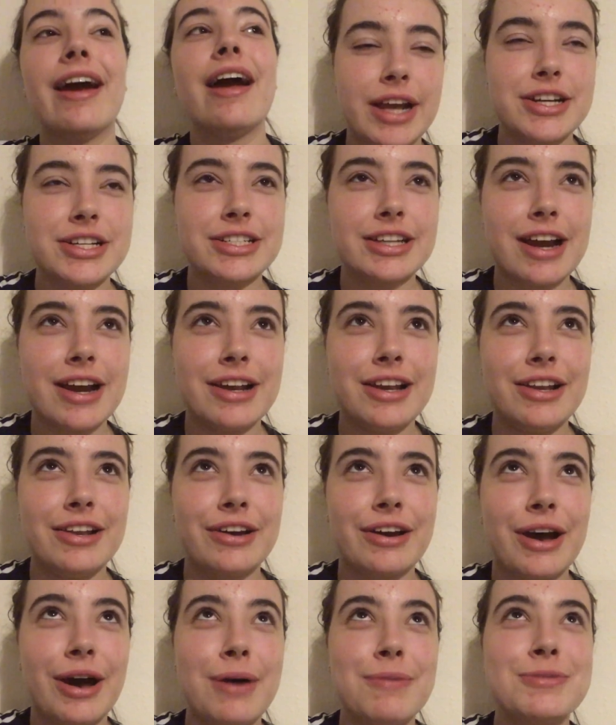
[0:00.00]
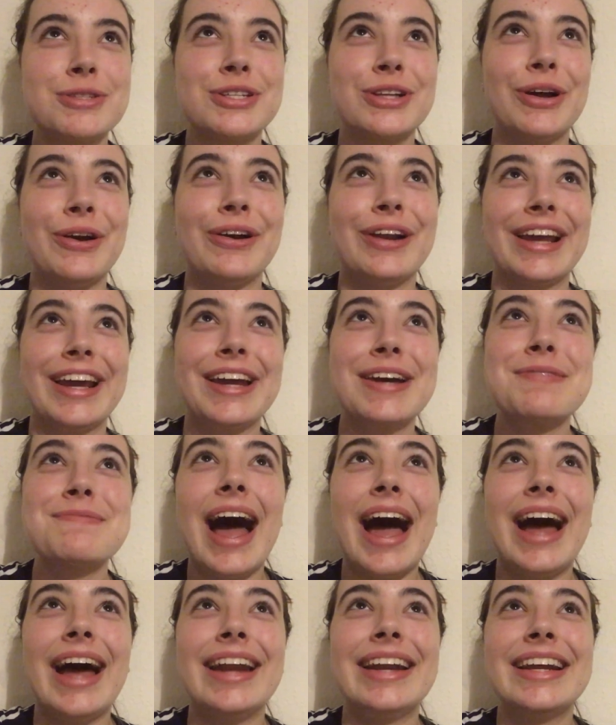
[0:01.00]
and just kind of look up slowly
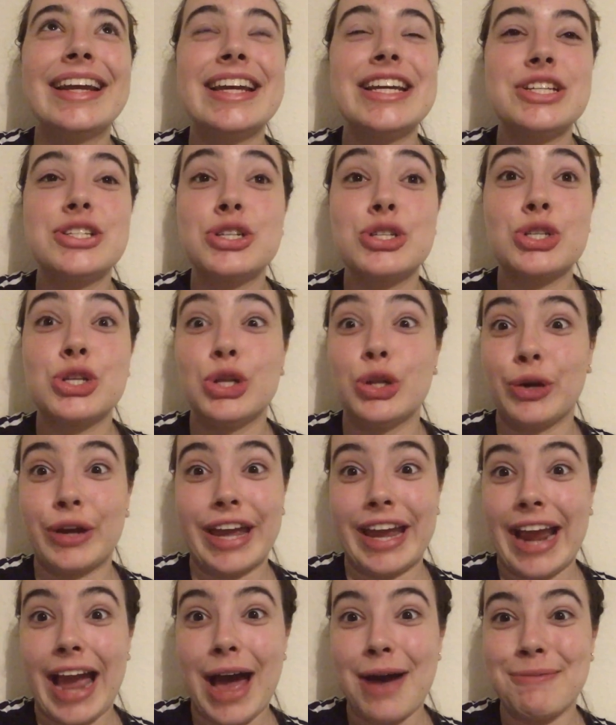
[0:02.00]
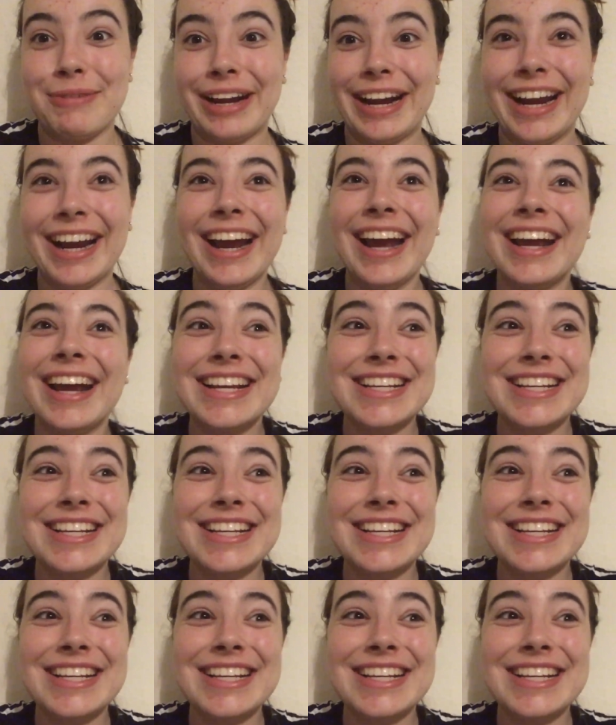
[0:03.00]
and he's just looking at me.